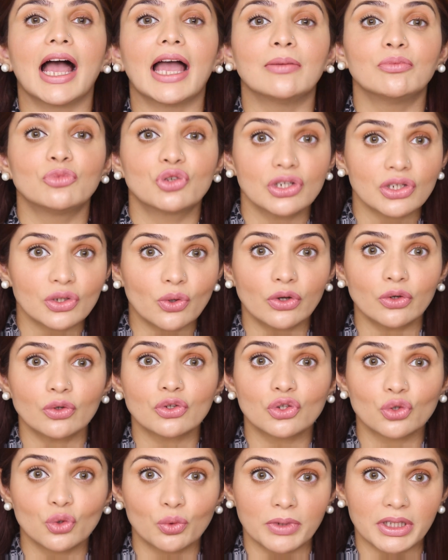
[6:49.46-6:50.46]
I'm just going to
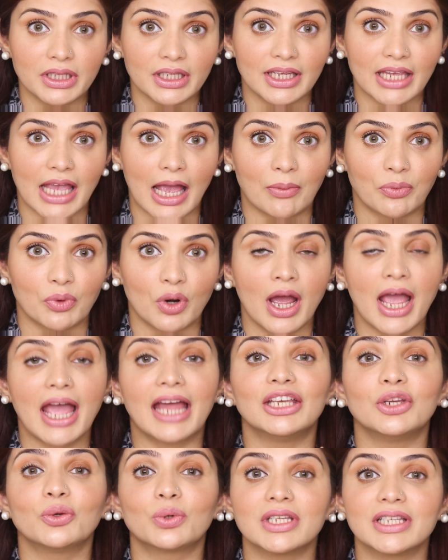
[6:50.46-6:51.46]
zoom in the camera
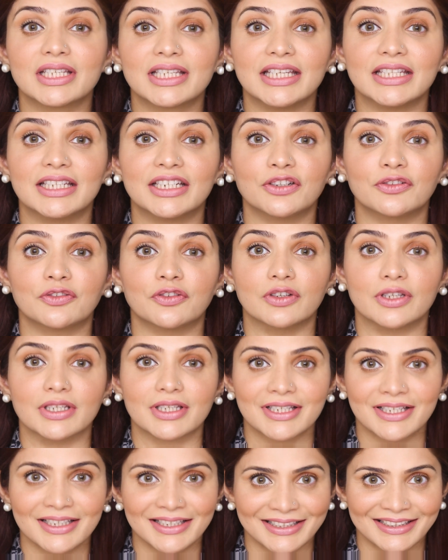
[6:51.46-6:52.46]
and you can see the
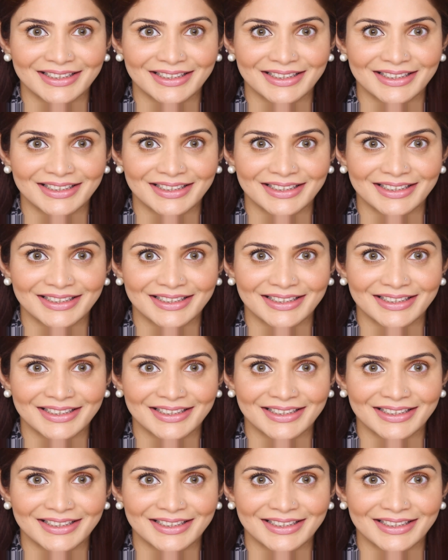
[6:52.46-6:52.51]
difference.